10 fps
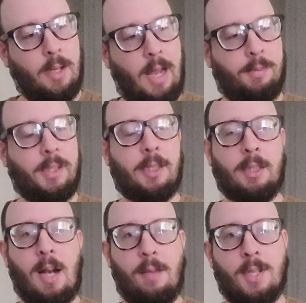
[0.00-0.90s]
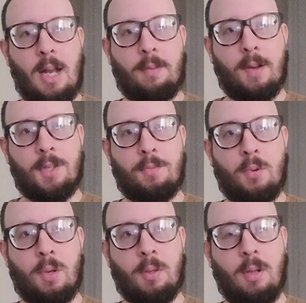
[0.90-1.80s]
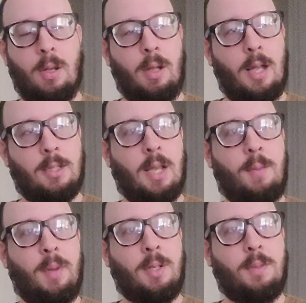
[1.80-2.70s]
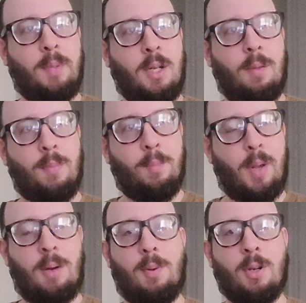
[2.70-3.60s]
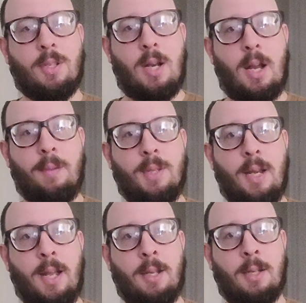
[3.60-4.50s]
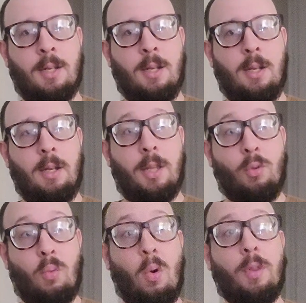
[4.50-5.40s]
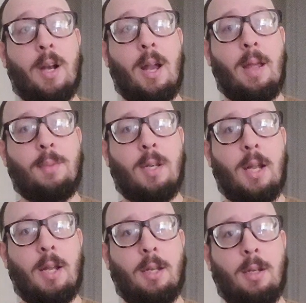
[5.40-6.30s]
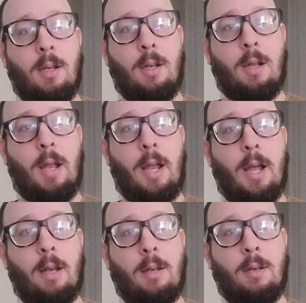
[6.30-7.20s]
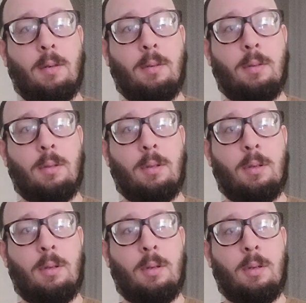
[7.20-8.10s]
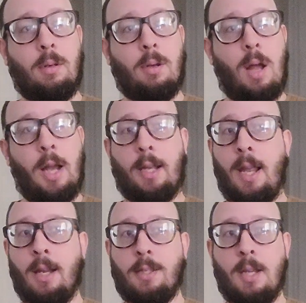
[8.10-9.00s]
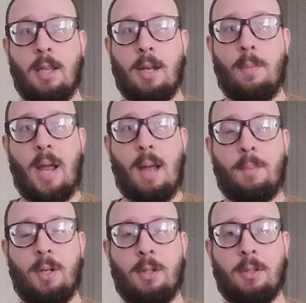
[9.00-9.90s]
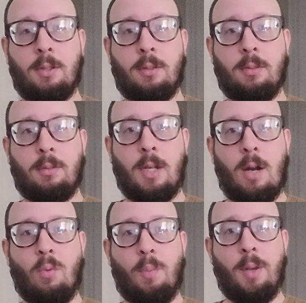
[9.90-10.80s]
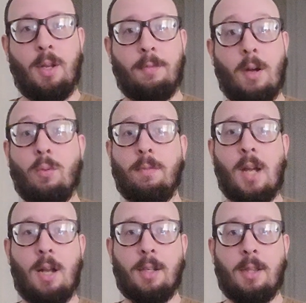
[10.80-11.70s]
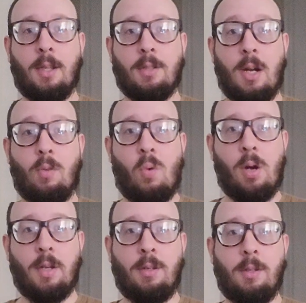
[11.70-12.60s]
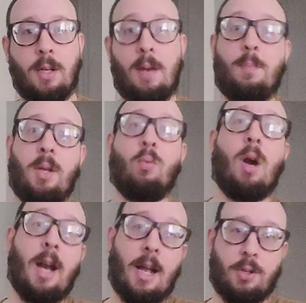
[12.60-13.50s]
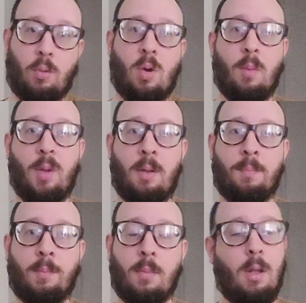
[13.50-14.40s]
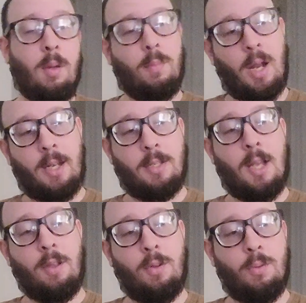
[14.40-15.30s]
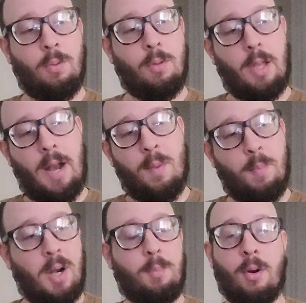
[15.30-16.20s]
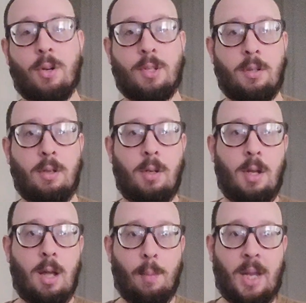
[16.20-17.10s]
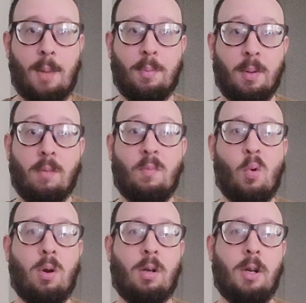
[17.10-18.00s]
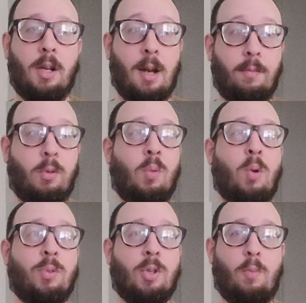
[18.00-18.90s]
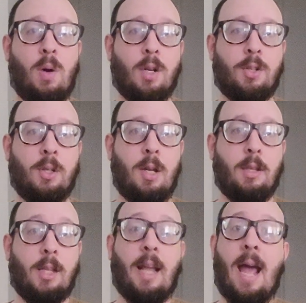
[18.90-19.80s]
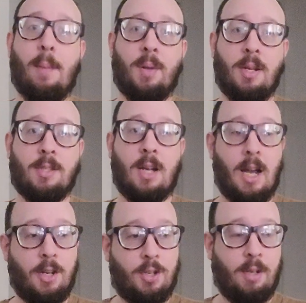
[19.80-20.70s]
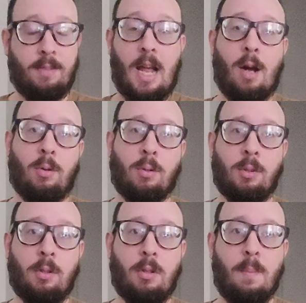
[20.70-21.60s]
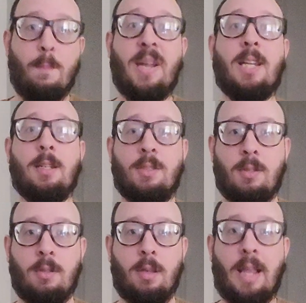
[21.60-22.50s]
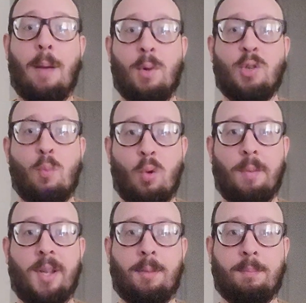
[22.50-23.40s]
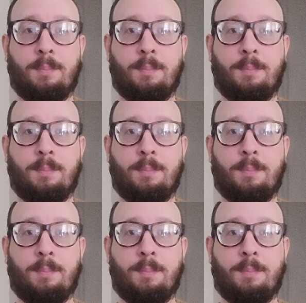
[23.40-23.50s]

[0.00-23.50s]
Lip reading: Everything that I've sacrificed for has led me to become the better person I am today, in the role that I am today, and I can't say that I'm happier than I would be if I would have gotten the things that I wanted and I'd be where I'd actually want to be. But I can tell you that I'm a better person, I'm capable of more, and I've grown so much that the happiness that I achieve now means that much more to me.